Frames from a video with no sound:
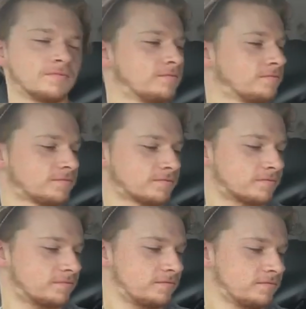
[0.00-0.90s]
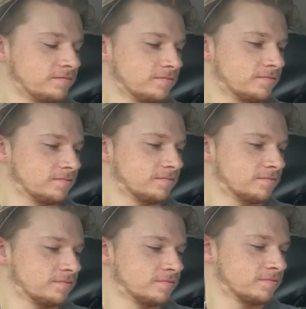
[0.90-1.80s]

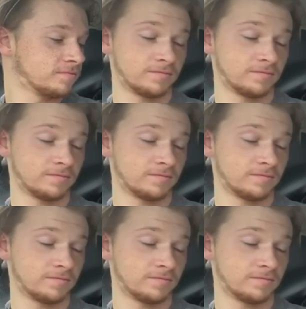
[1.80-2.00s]
(not speaking)